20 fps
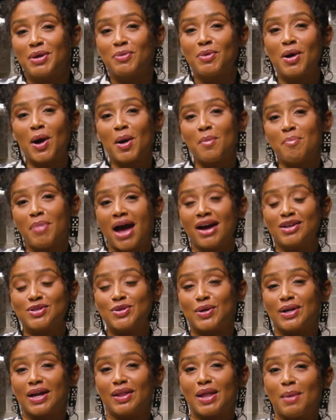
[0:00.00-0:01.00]
Welcome back
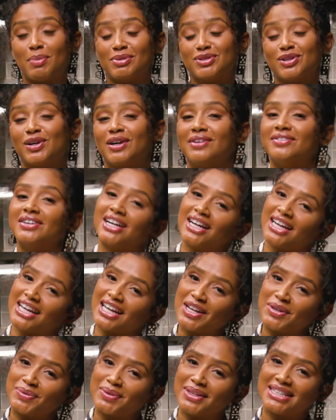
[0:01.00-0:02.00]
to another episode of
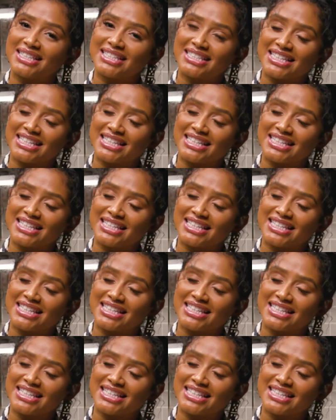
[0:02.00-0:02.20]
Cookin with